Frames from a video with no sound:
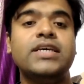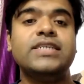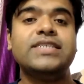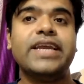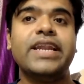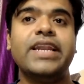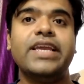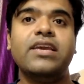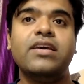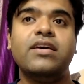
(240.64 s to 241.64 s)

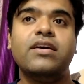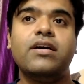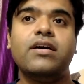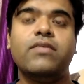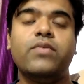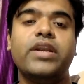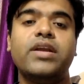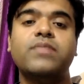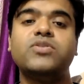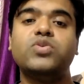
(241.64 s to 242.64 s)
Secondly, when it
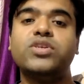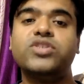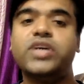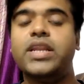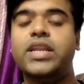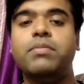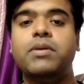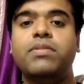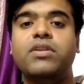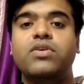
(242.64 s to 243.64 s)
comes to agile,
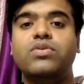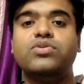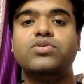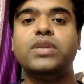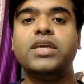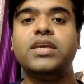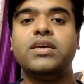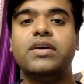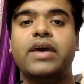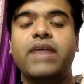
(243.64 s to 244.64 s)
people usually
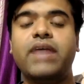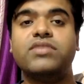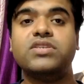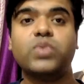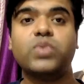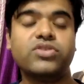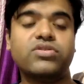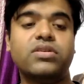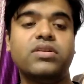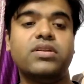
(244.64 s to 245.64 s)
have this
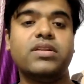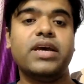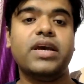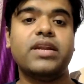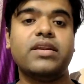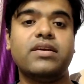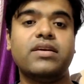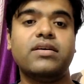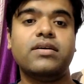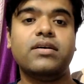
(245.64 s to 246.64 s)
question that
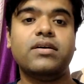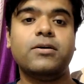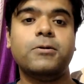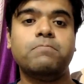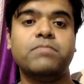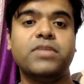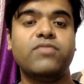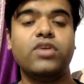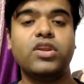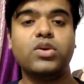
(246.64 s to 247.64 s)

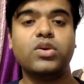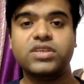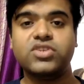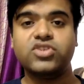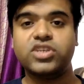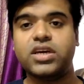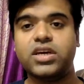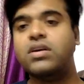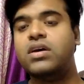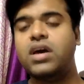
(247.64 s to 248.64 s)
if you are using
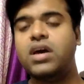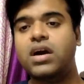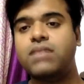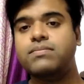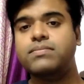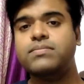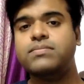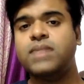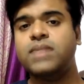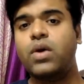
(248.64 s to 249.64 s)
Jira,
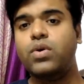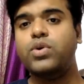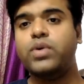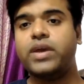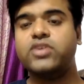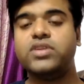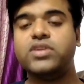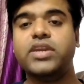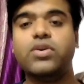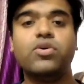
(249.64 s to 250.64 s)
how do you
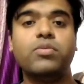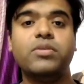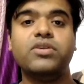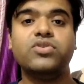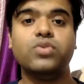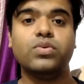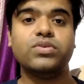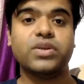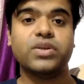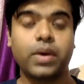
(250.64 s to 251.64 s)
actually document
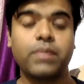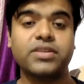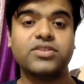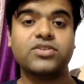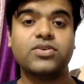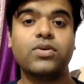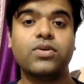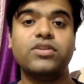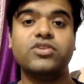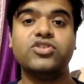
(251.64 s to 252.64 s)
those requirements
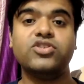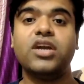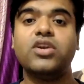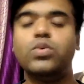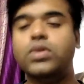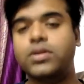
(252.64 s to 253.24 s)
on the Jira tool?